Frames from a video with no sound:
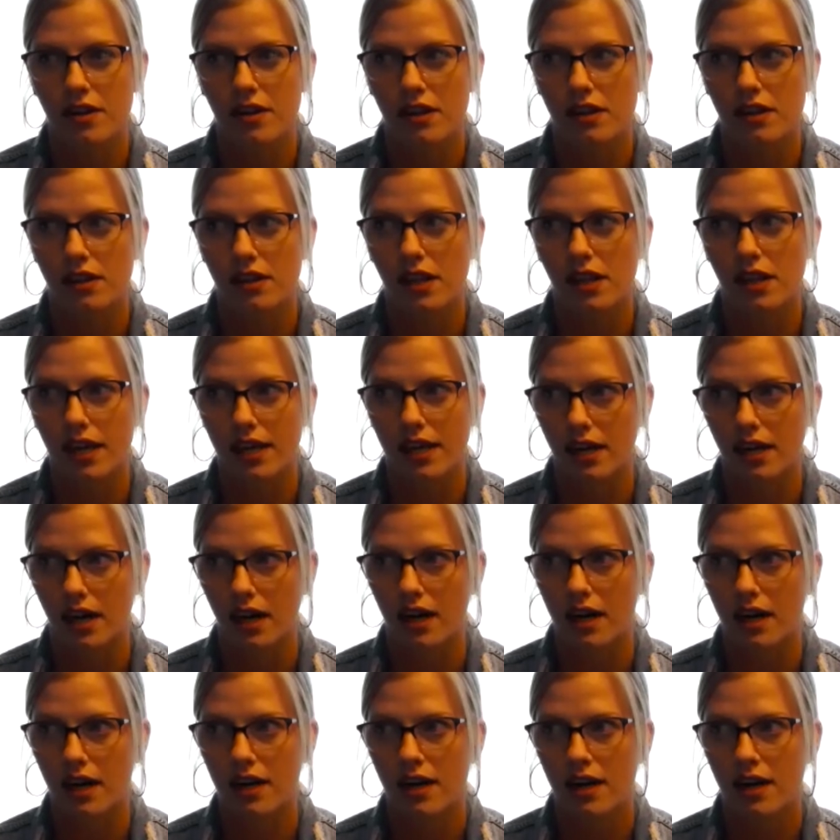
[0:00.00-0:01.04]

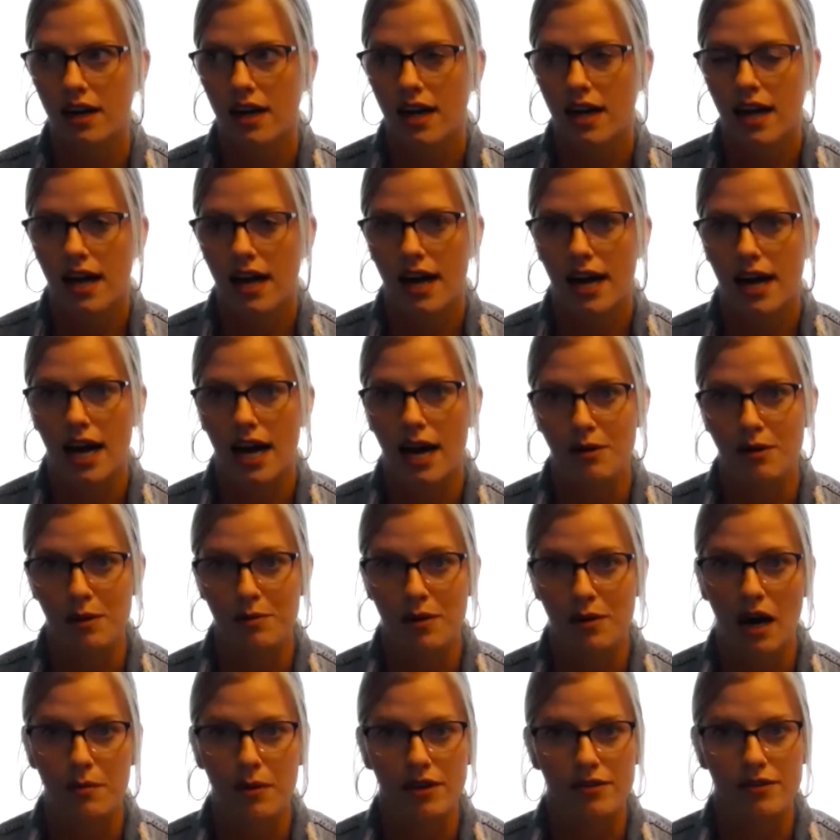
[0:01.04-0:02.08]
later, I
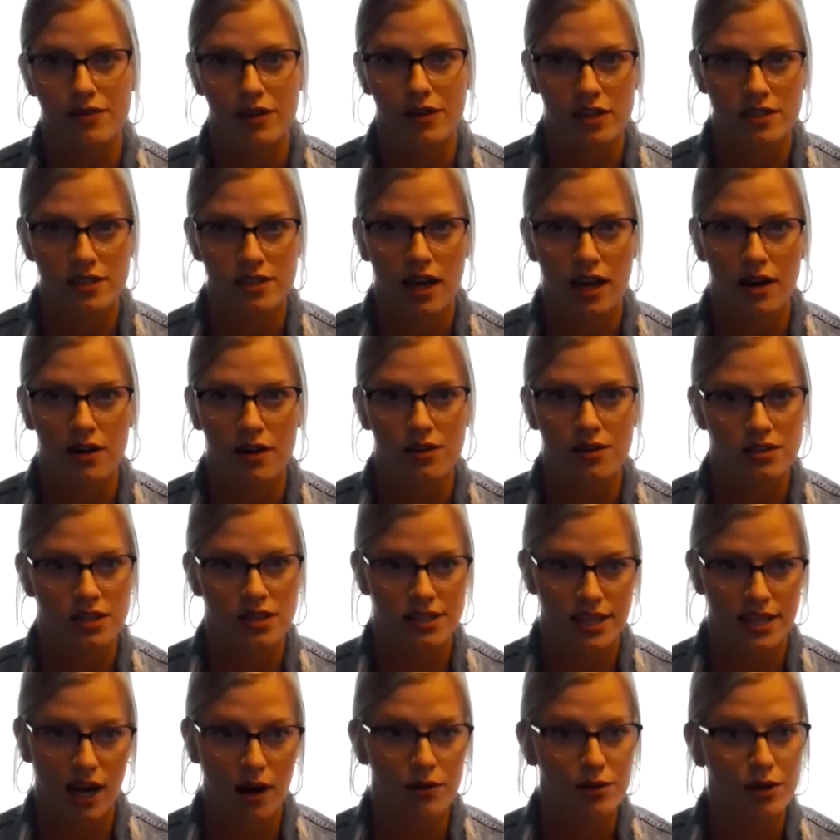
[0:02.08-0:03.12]
bought my first house, a
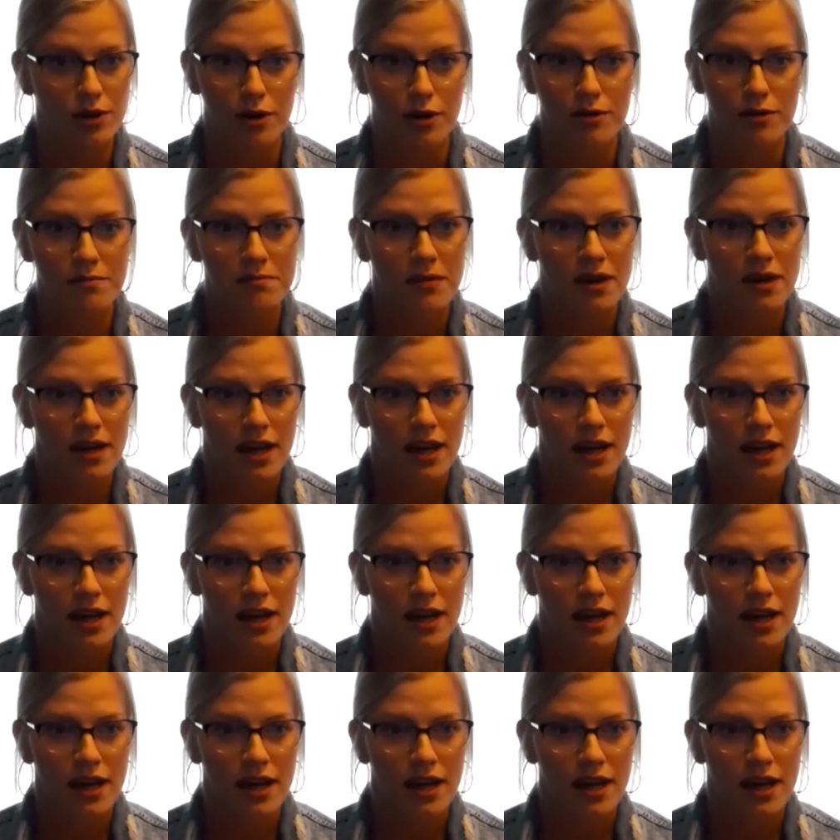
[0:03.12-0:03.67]
townhome.